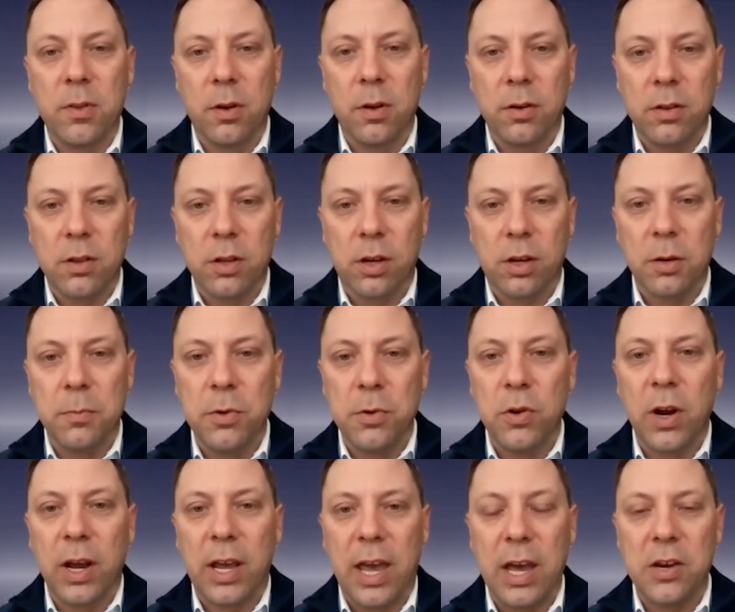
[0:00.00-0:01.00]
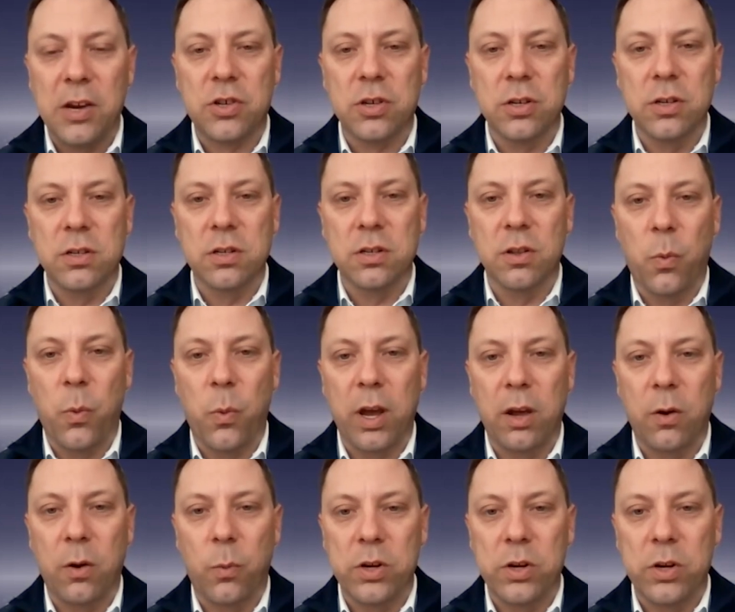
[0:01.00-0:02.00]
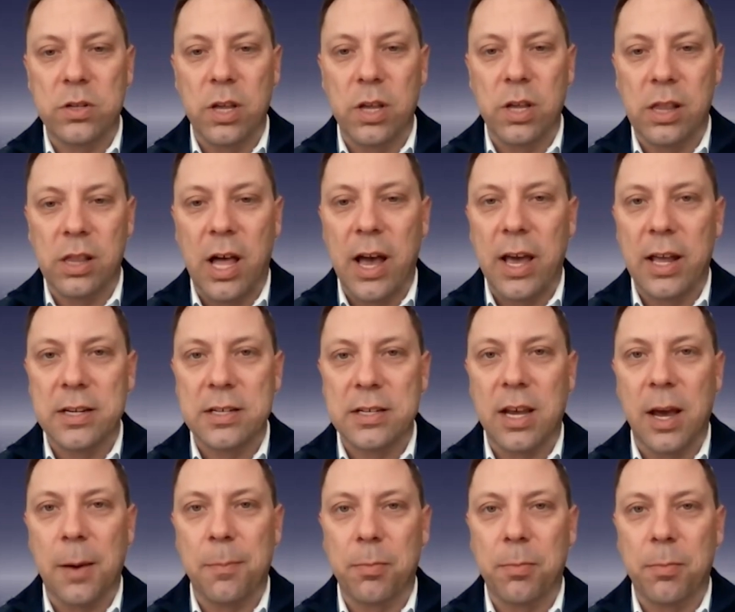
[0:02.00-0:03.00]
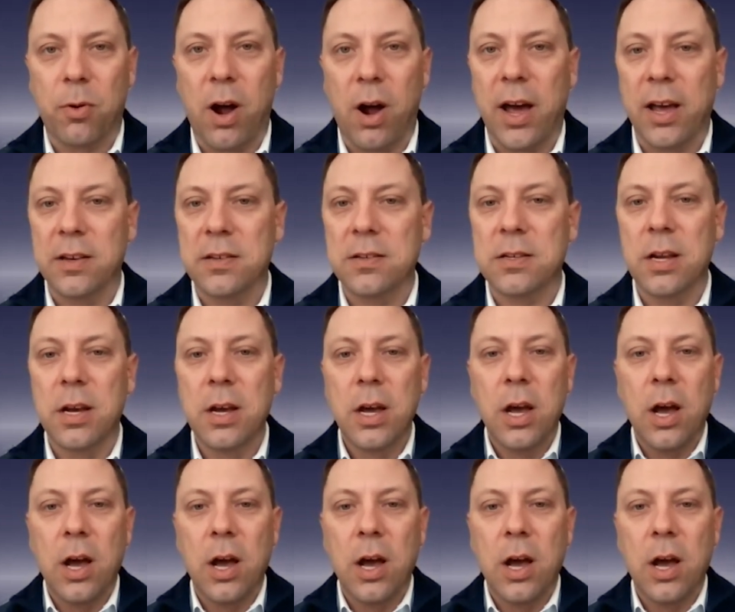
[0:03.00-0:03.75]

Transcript: the communications and the way in which the client is kept apprised